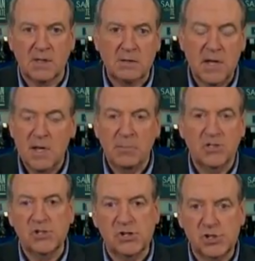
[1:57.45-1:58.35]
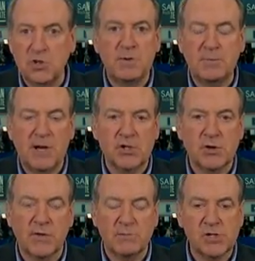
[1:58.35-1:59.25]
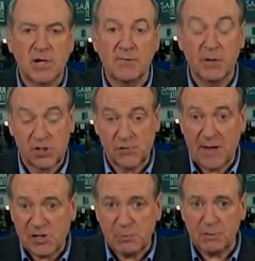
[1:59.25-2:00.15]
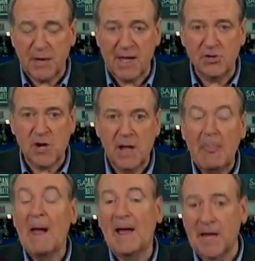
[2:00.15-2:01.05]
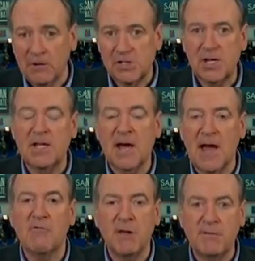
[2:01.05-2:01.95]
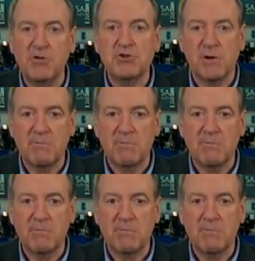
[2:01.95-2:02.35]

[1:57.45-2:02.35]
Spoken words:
and puts a stupid picture of himself on his Facebook page, I guarantee you every future